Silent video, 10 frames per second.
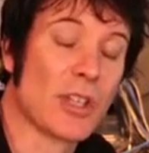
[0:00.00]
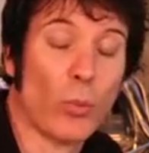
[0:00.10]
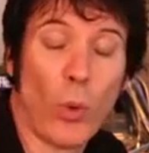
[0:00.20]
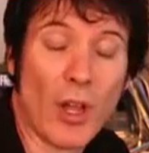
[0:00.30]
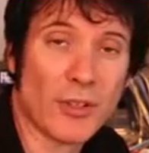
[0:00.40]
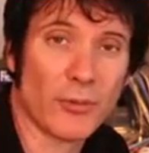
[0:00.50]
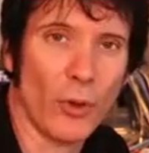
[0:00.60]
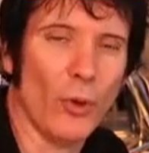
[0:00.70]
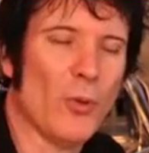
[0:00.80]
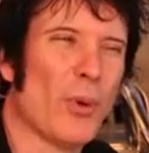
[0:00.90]
They're
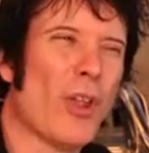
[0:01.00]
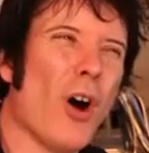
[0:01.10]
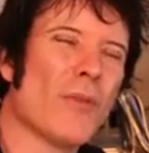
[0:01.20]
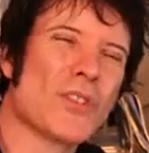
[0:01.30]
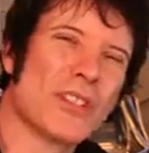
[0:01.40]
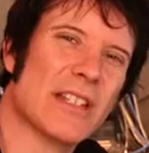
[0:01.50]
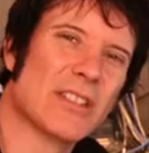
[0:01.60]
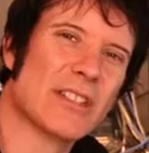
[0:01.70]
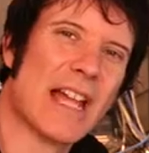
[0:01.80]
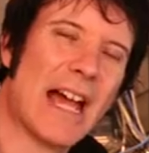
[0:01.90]
wonderful, but obviously
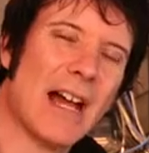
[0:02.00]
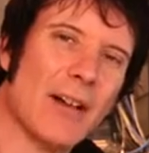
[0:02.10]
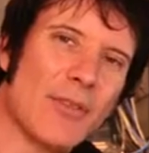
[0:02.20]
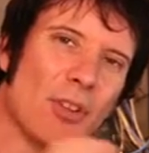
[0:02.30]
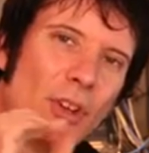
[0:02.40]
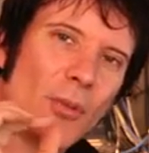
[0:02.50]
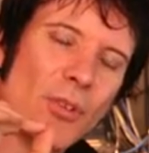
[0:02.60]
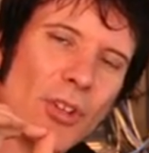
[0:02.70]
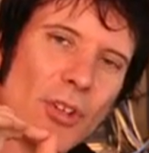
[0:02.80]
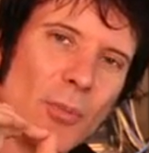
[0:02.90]
they didn't have
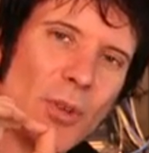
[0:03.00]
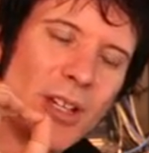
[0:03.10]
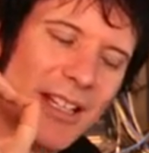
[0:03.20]
the